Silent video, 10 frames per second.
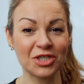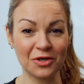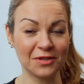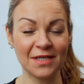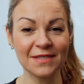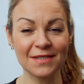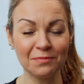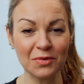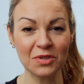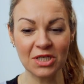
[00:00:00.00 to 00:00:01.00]
journalists
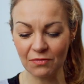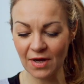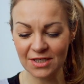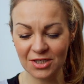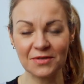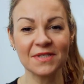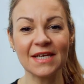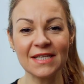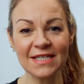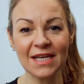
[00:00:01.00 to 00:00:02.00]
and beauty writers,
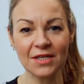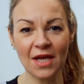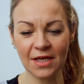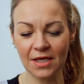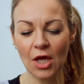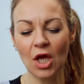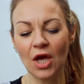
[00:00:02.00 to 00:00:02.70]
India Knight,